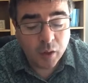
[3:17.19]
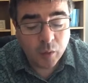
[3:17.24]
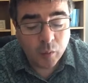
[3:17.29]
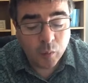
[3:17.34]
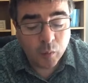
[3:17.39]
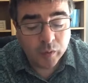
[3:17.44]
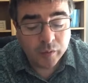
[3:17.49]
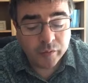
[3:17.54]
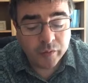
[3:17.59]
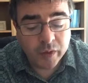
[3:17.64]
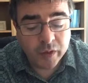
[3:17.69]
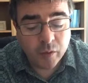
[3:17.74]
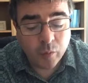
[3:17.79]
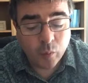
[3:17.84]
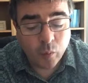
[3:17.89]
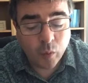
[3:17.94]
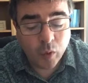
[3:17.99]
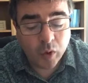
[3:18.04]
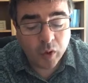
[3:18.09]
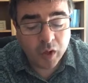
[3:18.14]

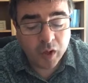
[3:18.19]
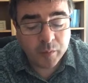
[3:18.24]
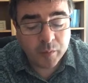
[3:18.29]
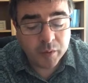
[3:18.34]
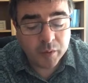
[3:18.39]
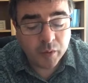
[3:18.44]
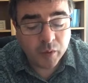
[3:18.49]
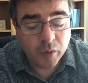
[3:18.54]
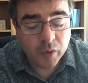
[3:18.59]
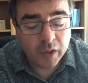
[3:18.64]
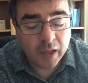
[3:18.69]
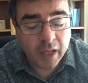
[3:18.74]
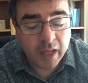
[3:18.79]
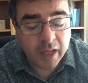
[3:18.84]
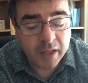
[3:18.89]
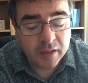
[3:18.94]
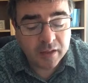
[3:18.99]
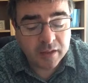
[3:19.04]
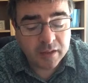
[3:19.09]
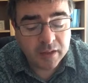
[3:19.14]
wondering where it would all
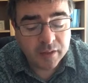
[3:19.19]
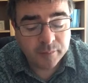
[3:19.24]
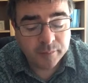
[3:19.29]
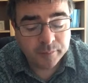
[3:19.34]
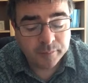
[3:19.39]
end.